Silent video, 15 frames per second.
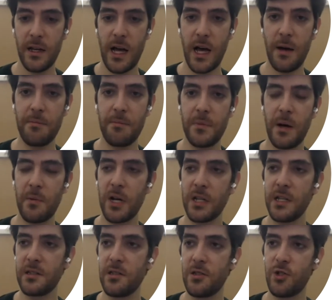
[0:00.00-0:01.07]
And
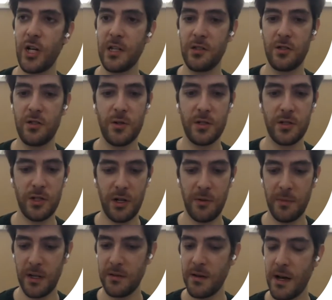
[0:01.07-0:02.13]
I'm gonna take this chance
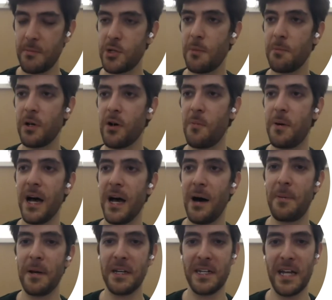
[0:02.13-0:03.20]
to, sorry, I'm
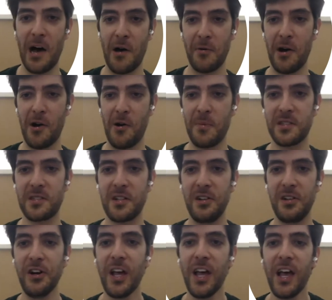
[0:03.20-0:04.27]
jumping up and down, I
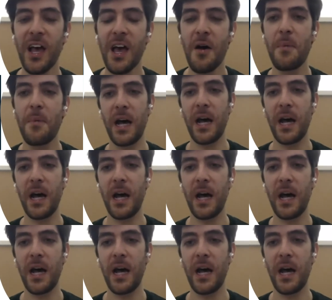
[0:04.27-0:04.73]
hope it's there.